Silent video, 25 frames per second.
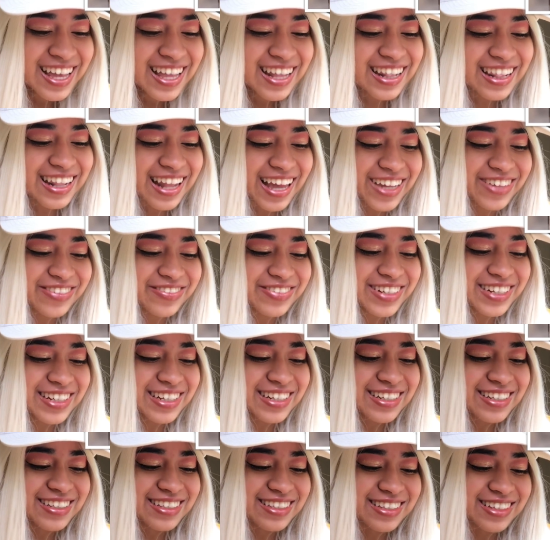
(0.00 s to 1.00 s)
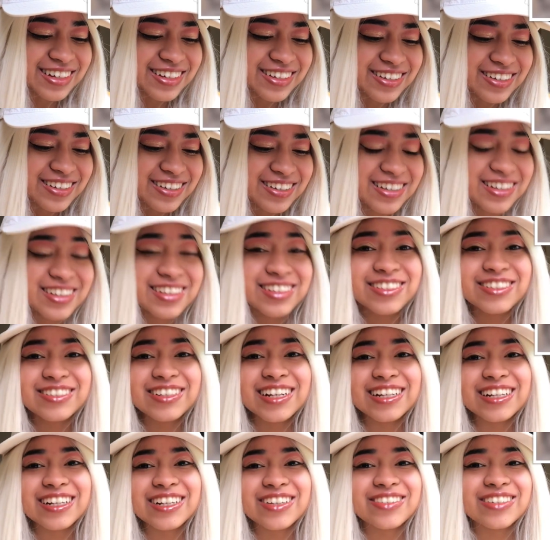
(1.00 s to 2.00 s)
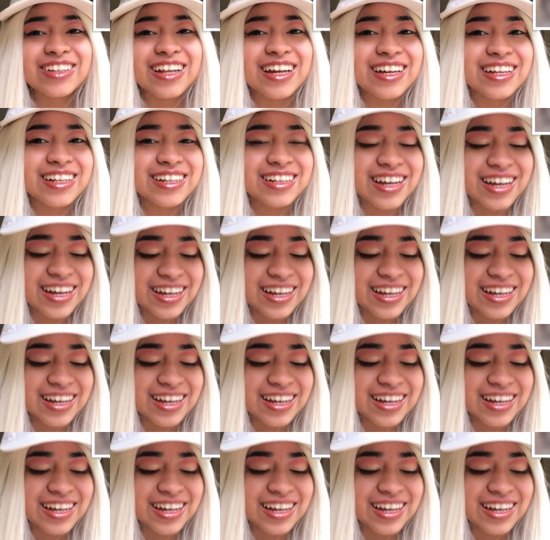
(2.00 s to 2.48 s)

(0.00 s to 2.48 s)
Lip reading: Life a Niggas, y'all. Straight up, not...